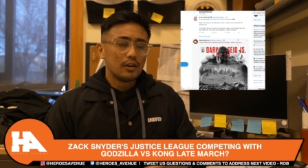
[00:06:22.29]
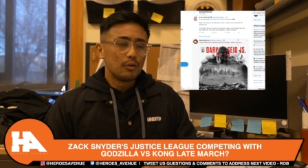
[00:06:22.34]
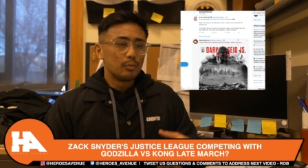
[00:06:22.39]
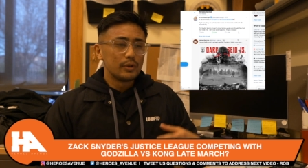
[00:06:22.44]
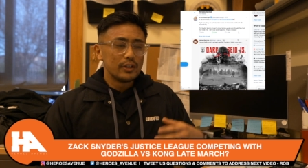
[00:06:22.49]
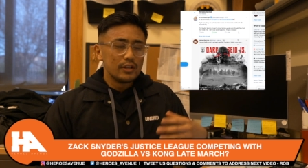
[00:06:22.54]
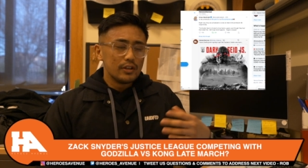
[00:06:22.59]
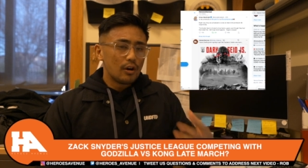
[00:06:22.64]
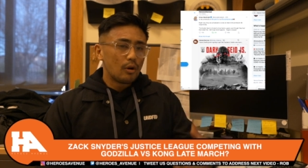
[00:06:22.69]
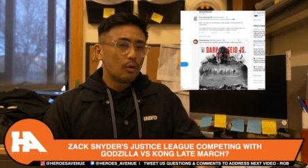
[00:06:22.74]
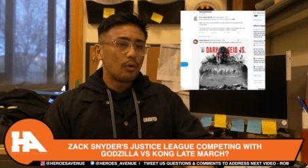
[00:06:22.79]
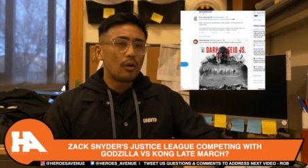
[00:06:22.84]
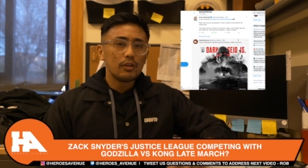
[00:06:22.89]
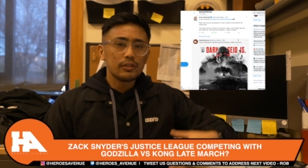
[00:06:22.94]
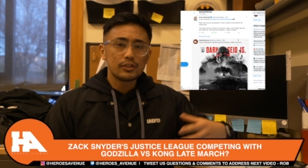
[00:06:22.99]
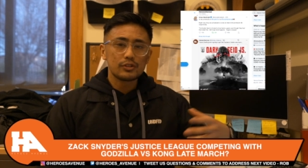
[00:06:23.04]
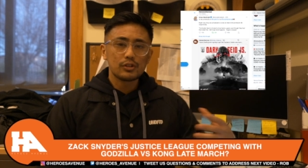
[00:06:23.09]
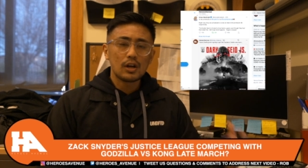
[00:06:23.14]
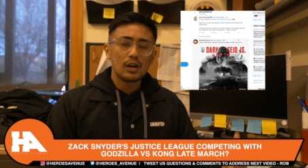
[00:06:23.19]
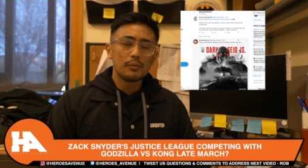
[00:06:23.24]
We know all
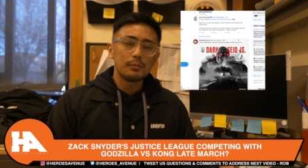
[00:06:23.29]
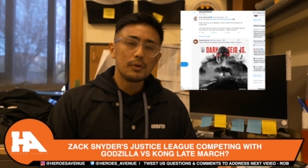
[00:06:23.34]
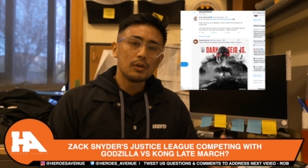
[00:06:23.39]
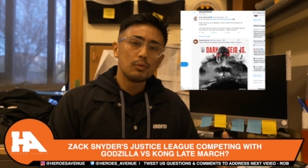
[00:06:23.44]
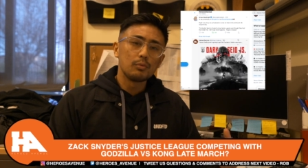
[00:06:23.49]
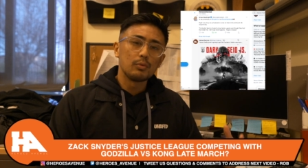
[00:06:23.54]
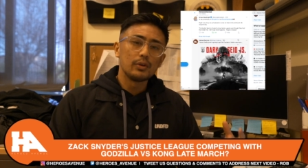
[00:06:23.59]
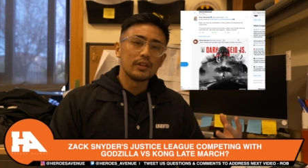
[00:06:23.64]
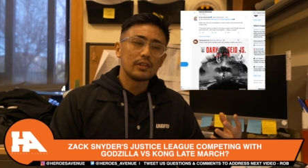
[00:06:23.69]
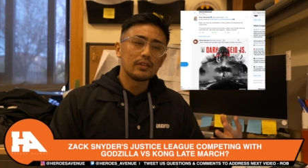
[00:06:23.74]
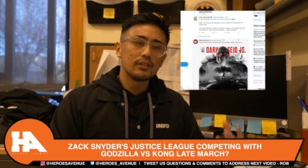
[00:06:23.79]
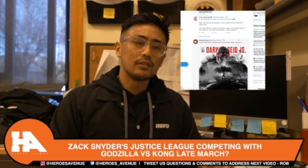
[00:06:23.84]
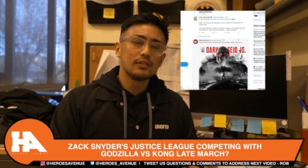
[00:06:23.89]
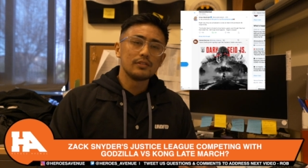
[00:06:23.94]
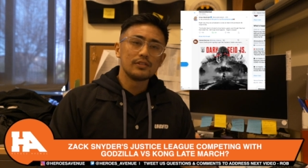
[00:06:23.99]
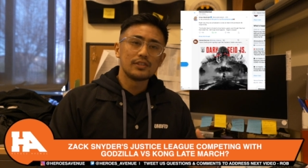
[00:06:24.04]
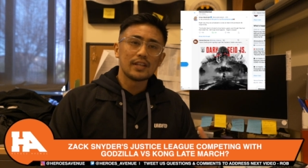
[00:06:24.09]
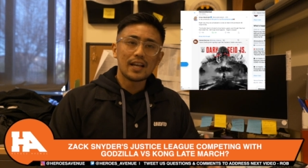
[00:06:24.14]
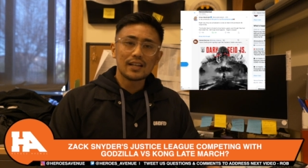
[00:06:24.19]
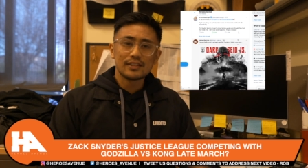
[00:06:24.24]
the drama with
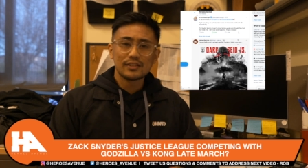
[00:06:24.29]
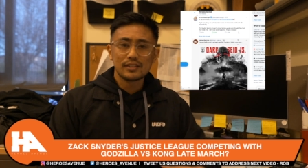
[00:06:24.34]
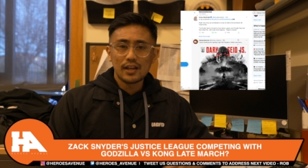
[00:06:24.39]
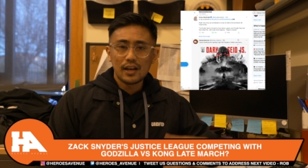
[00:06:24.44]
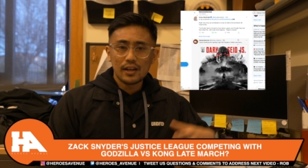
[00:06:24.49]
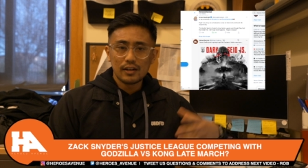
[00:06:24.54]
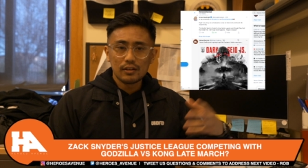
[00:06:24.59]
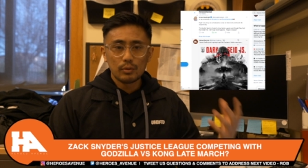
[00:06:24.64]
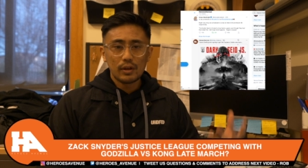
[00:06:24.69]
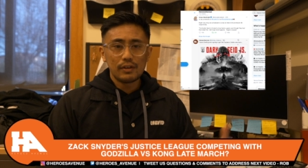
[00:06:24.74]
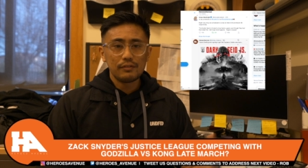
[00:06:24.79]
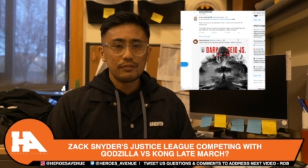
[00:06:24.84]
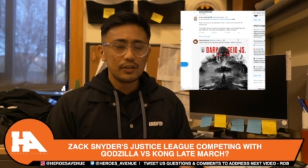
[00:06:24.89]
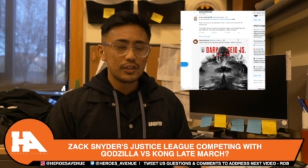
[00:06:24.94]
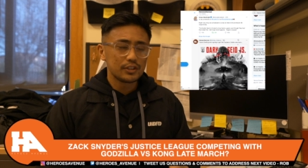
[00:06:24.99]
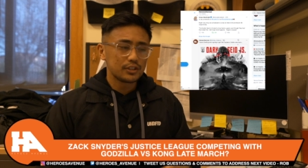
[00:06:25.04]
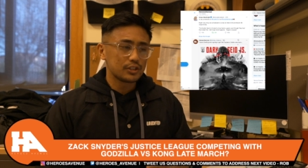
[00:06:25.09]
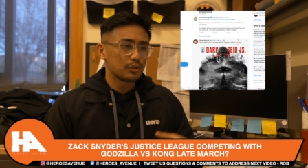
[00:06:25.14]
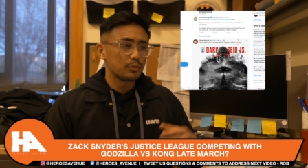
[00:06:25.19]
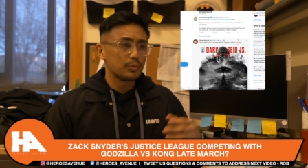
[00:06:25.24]
Zack Snyder, Ray
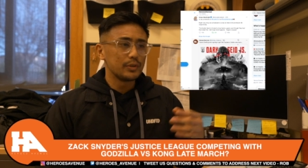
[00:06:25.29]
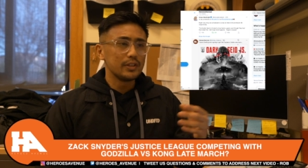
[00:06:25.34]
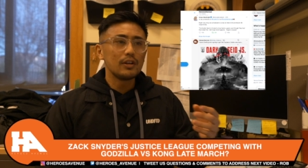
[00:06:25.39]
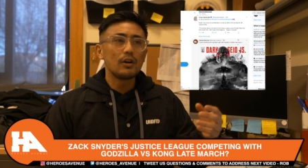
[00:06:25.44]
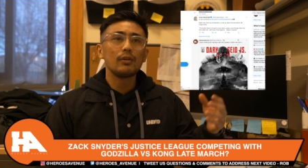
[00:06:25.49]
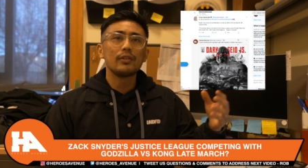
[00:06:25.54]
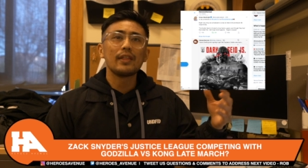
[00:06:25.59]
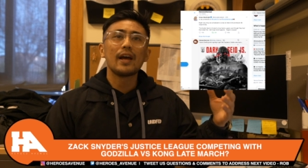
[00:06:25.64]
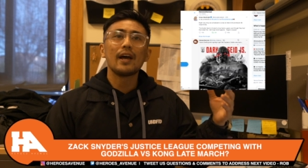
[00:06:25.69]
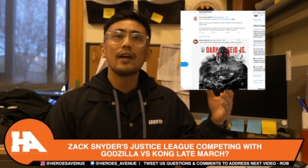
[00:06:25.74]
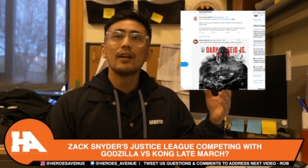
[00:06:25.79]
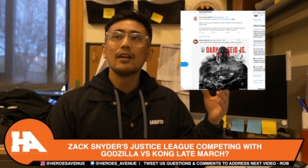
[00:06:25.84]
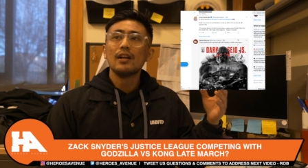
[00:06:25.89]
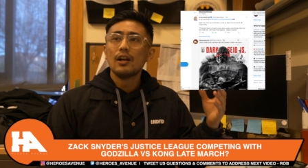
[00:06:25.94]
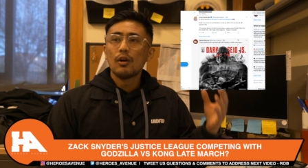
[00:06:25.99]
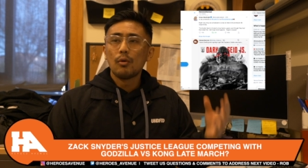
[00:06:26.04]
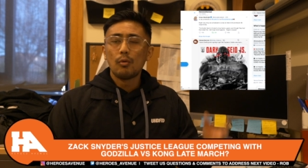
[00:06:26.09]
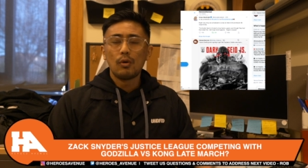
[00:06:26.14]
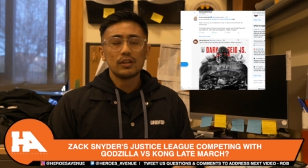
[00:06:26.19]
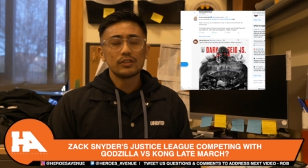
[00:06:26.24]
Fisher. We know that
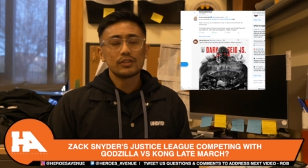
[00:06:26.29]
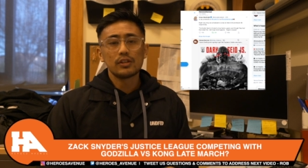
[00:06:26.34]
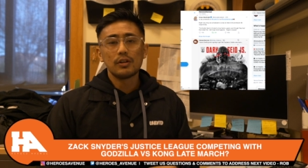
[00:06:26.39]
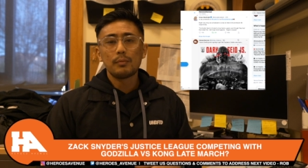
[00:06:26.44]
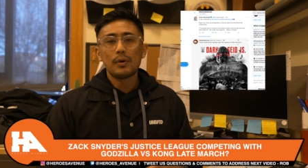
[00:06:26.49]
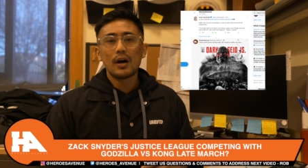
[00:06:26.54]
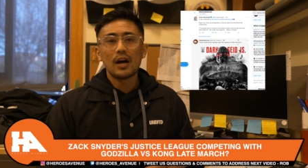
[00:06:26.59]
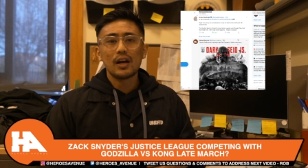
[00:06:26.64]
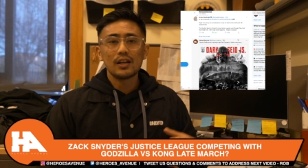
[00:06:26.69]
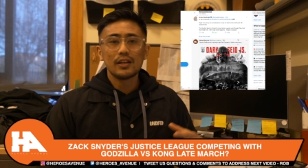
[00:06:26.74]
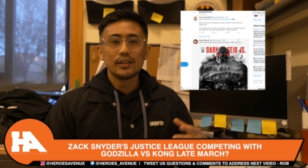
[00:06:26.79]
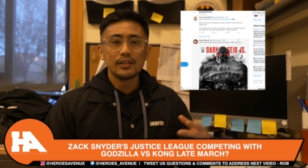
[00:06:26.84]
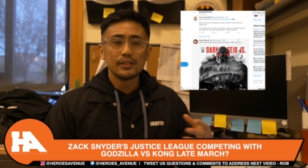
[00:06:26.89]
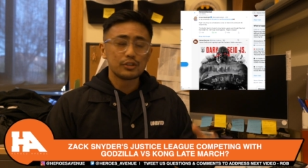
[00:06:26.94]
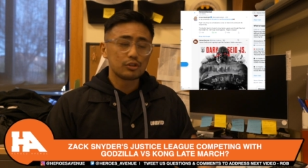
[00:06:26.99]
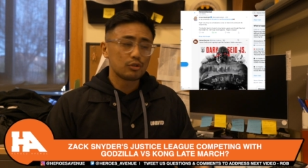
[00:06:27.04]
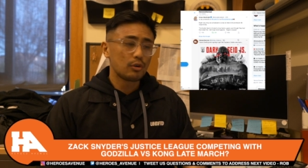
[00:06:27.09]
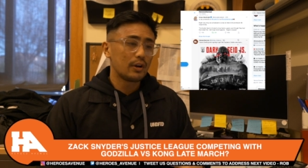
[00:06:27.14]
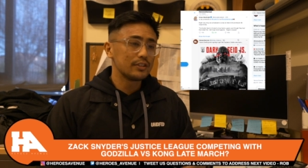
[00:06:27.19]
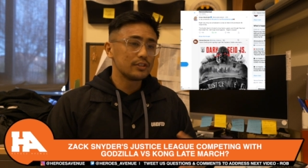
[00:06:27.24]
Walter Hamada is
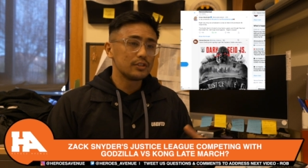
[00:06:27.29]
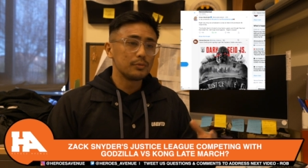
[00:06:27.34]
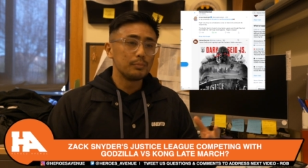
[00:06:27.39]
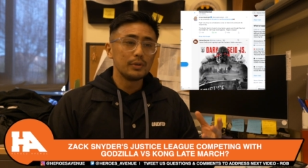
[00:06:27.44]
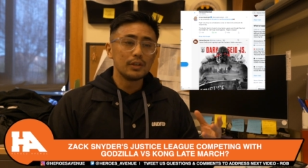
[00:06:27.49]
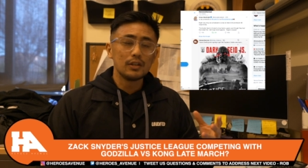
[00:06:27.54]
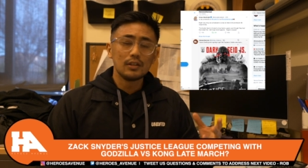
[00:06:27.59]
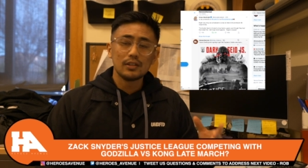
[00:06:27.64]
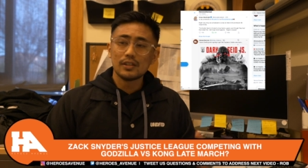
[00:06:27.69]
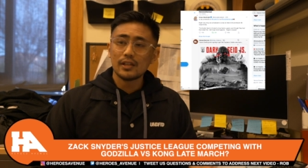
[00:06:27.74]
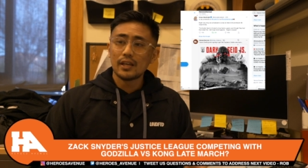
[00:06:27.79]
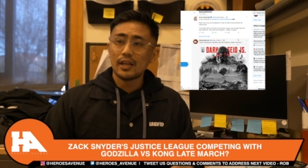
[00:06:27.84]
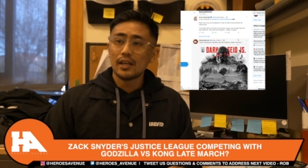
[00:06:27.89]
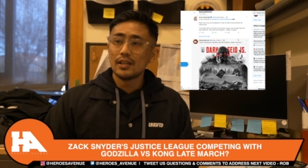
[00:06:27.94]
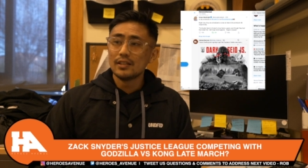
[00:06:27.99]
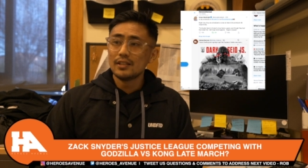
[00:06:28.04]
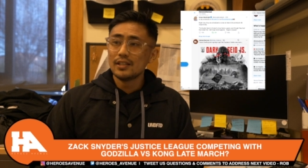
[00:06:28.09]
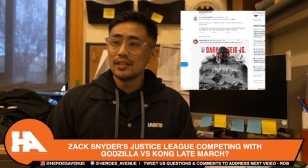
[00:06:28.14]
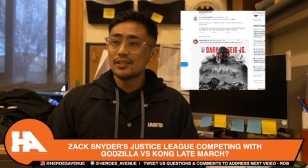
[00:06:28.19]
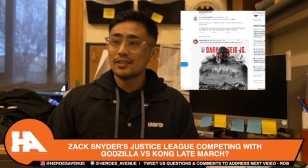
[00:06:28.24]
trying to build
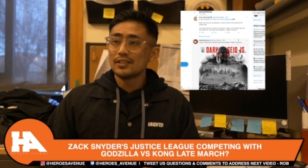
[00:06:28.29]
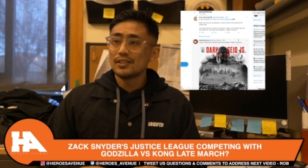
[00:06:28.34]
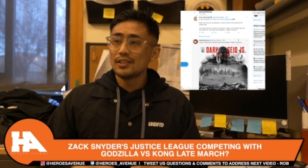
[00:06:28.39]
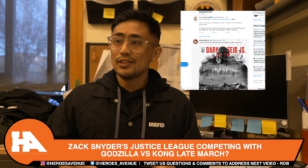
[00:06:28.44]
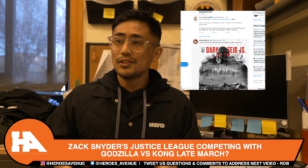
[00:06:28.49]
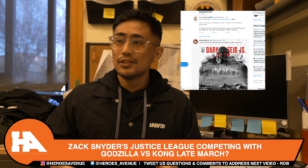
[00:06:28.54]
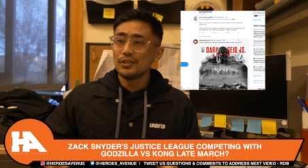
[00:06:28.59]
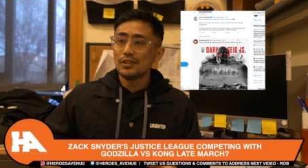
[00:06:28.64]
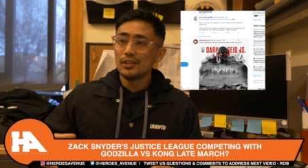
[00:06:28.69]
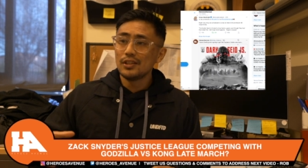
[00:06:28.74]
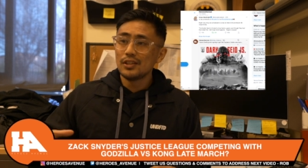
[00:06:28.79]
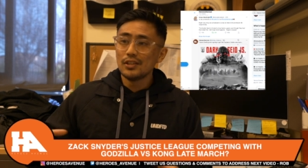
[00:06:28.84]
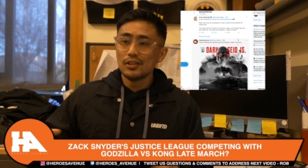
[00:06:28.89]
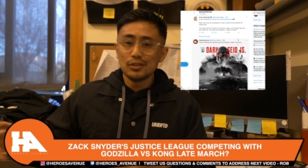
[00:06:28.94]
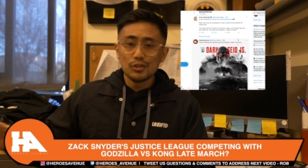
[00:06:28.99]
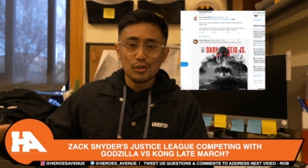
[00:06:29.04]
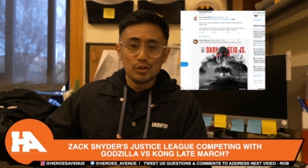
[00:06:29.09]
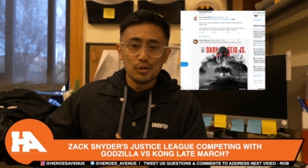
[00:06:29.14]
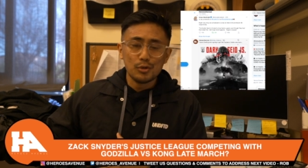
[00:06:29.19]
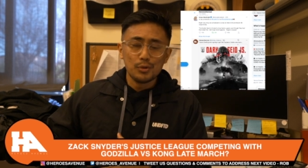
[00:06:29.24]
a
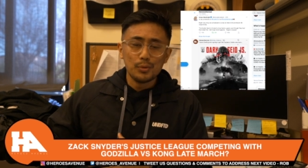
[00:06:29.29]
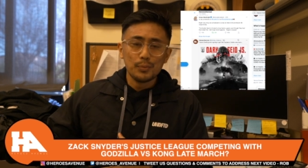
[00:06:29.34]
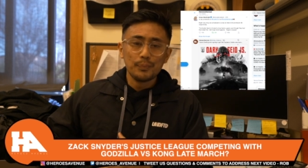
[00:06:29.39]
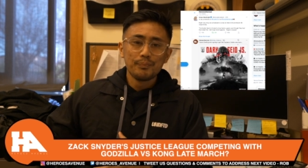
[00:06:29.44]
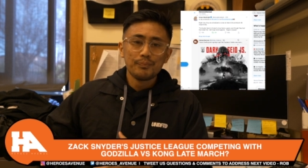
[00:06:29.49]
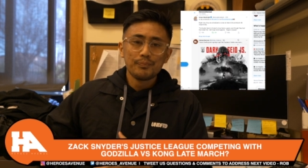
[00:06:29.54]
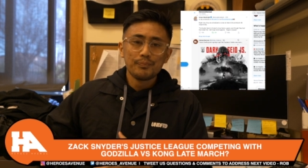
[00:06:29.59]
DCEU